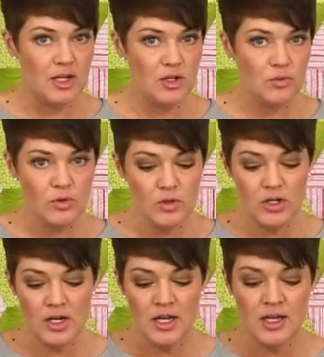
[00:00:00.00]
the mini
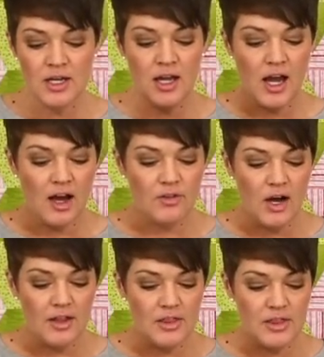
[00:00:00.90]
ruler,
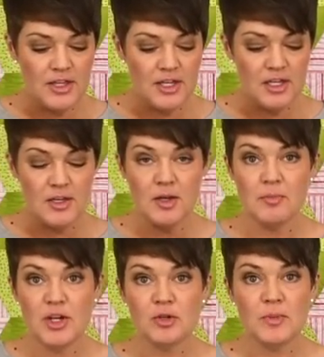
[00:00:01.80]
I've got
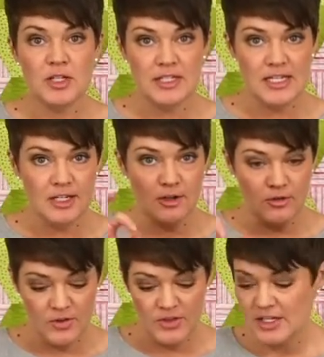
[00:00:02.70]
the measurements
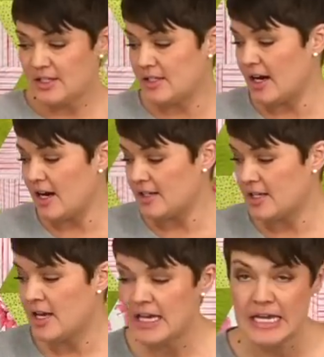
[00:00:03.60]
needed for this
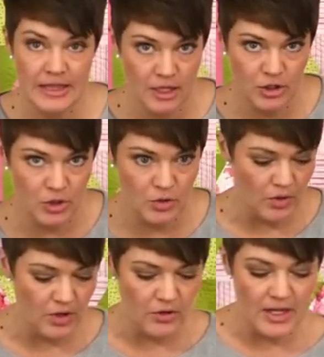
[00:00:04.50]
size in the
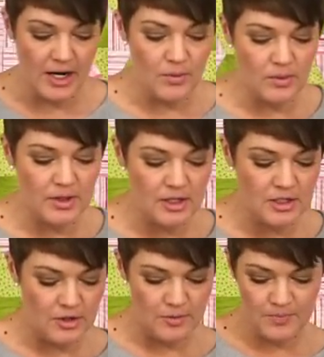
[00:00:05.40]
tutorial that I will
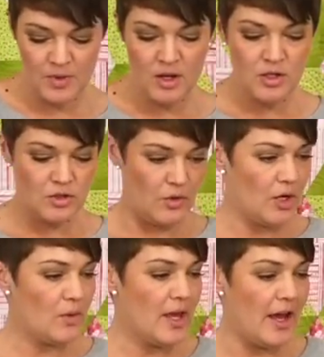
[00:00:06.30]
link to.
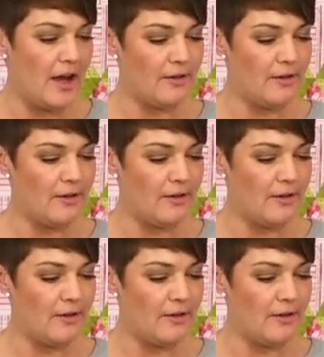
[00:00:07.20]
So here we